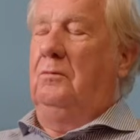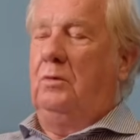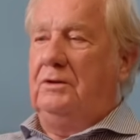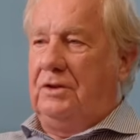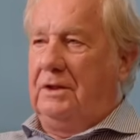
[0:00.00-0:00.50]

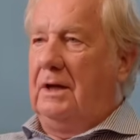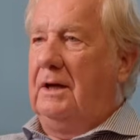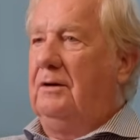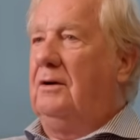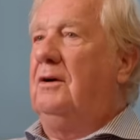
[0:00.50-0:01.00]
Once
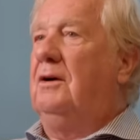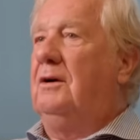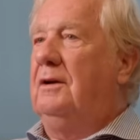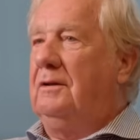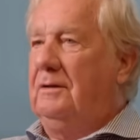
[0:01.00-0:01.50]
again,
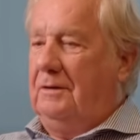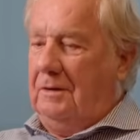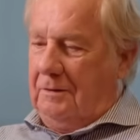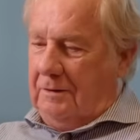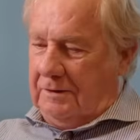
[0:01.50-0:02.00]

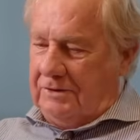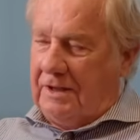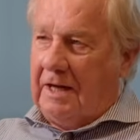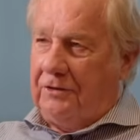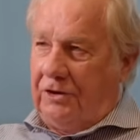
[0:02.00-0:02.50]
I
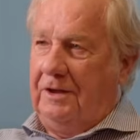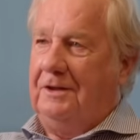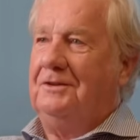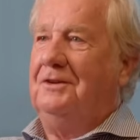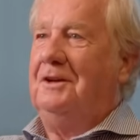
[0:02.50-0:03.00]
start
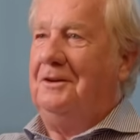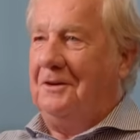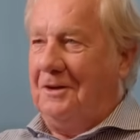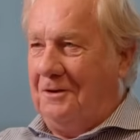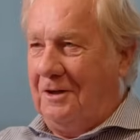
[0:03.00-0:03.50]
things and
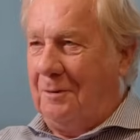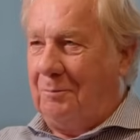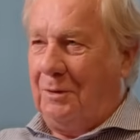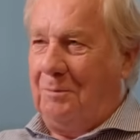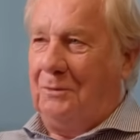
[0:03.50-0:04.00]
then allow
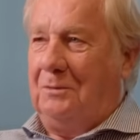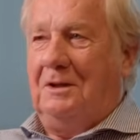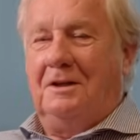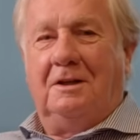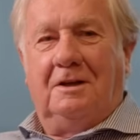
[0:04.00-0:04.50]
people
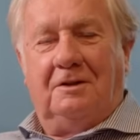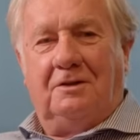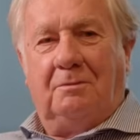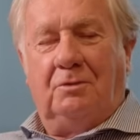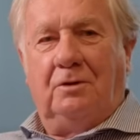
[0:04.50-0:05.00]

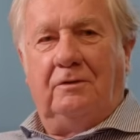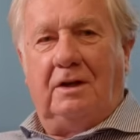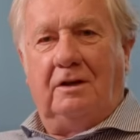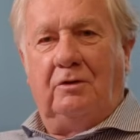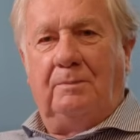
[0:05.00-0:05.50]
to move
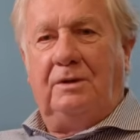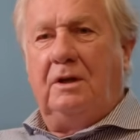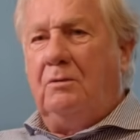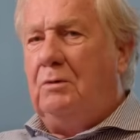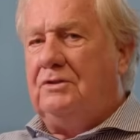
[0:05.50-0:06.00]
over, but
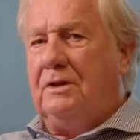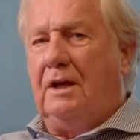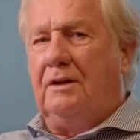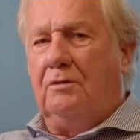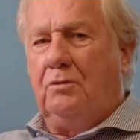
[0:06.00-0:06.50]
once
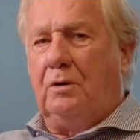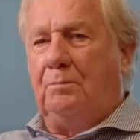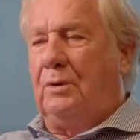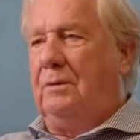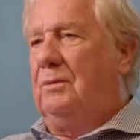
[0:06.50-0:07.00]
again, the
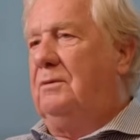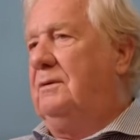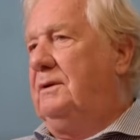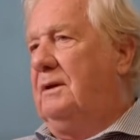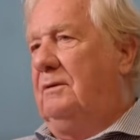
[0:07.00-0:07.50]
right
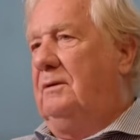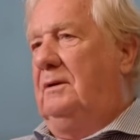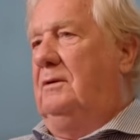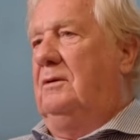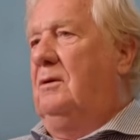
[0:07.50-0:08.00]
people.
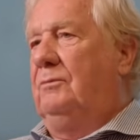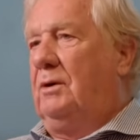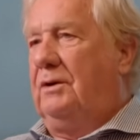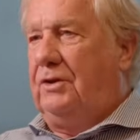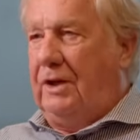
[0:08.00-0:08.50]
I'm
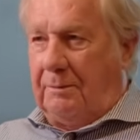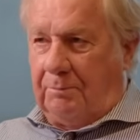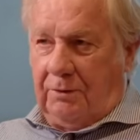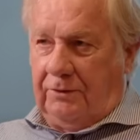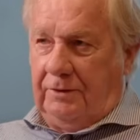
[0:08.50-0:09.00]
not a tech
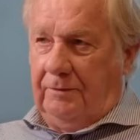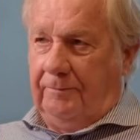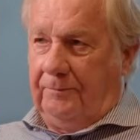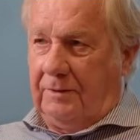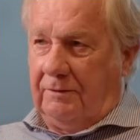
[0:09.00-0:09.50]
person,
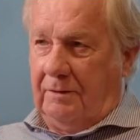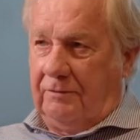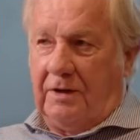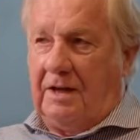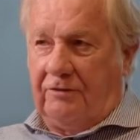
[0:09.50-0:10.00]

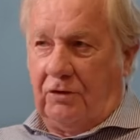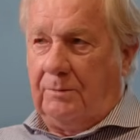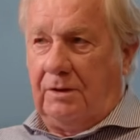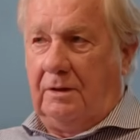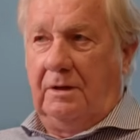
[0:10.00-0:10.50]
far
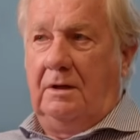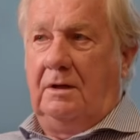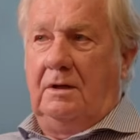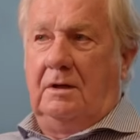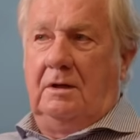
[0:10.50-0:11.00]
from it.
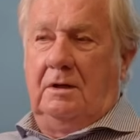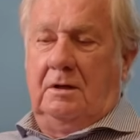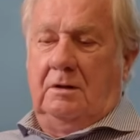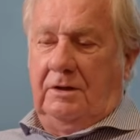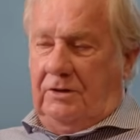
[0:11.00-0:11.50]

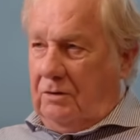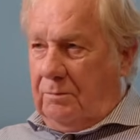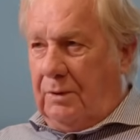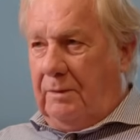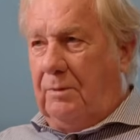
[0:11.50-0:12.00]
I tell
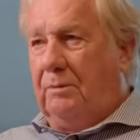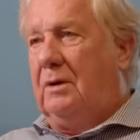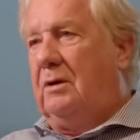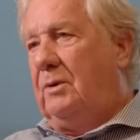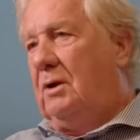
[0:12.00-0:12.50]
people
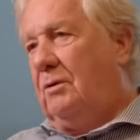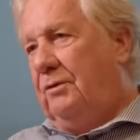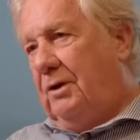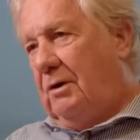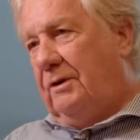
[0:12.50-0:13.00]
I'm an
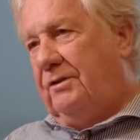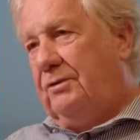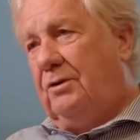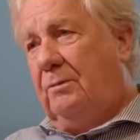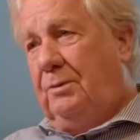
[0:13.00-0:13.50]
old
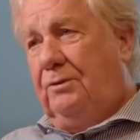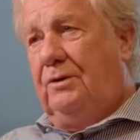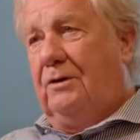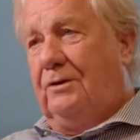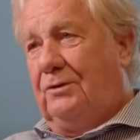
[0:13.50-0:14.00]
dinosaur and I build
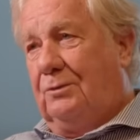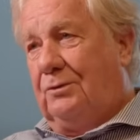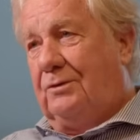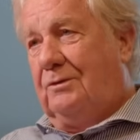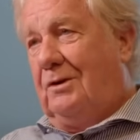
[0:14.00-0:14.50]

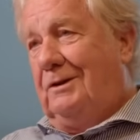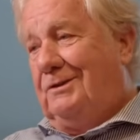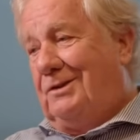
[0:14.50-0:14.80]
dinosaurs, right?